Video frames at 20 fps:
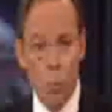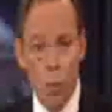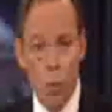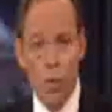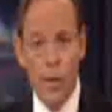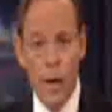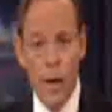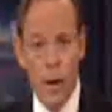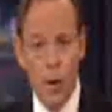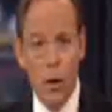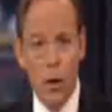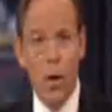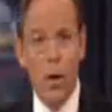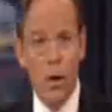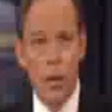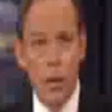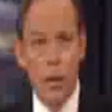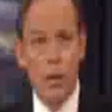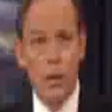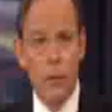Were there,
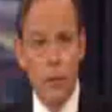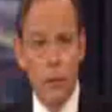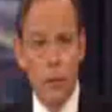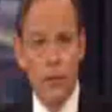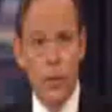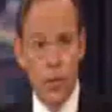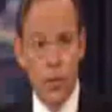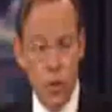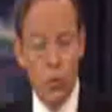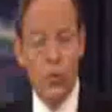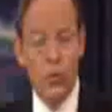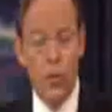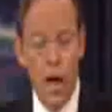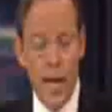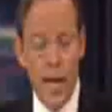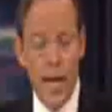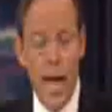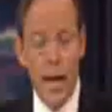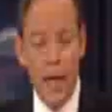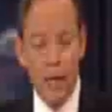did you
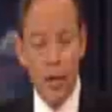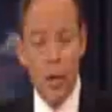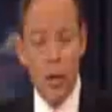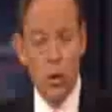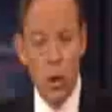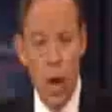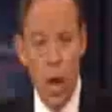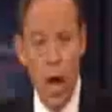find ethical,